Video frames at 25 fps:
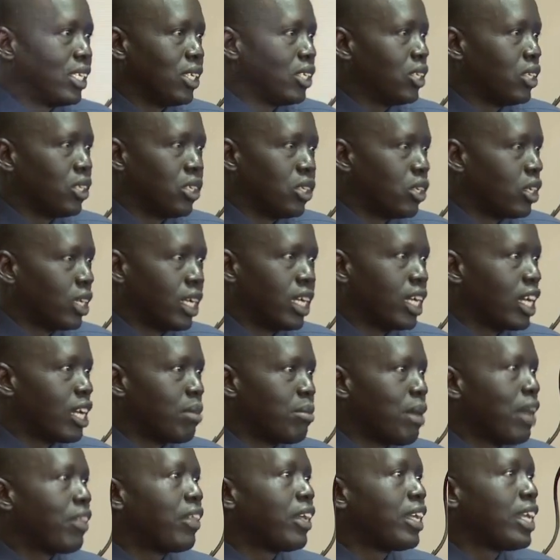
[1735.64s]
Your
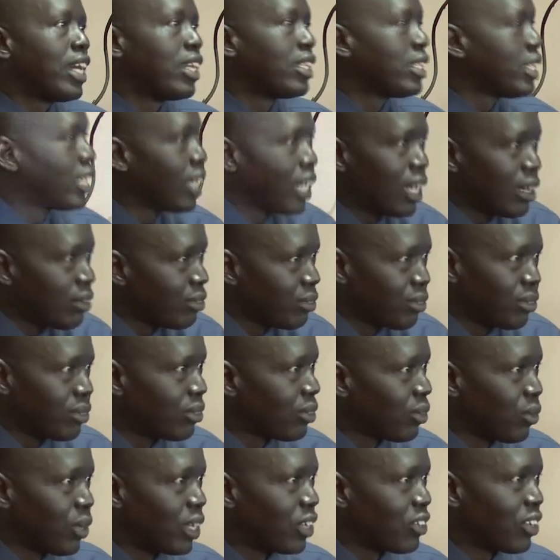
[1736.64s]
grandmother doesn't have
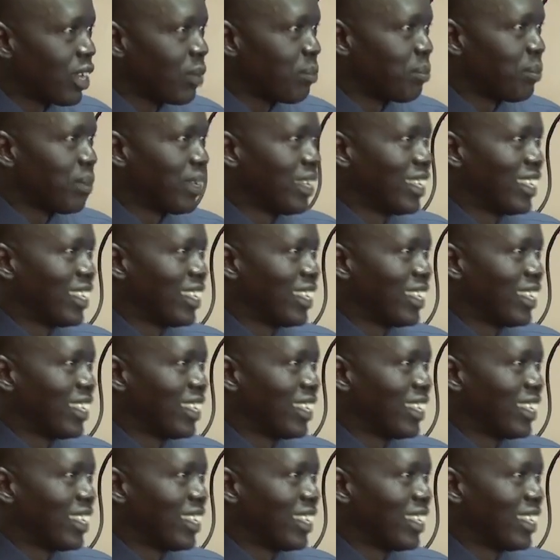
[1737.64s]
WhatsApp.